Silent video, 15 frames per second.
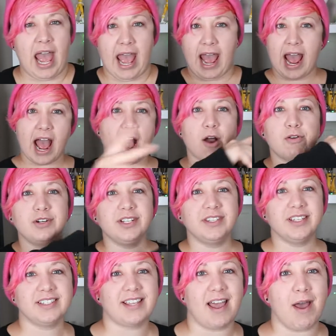how did
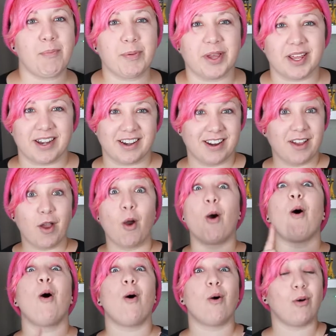this happen?
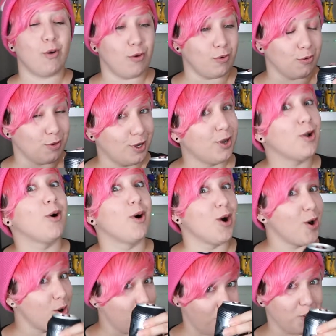Oh,
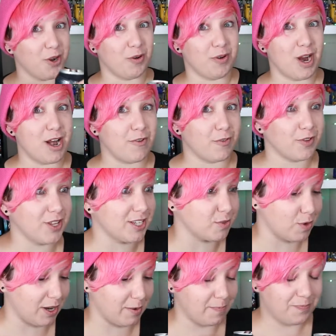we're ready for this
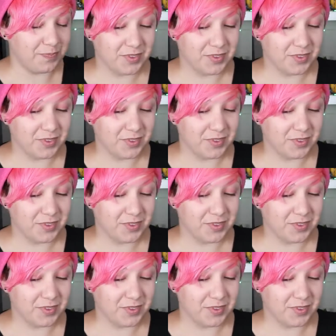one.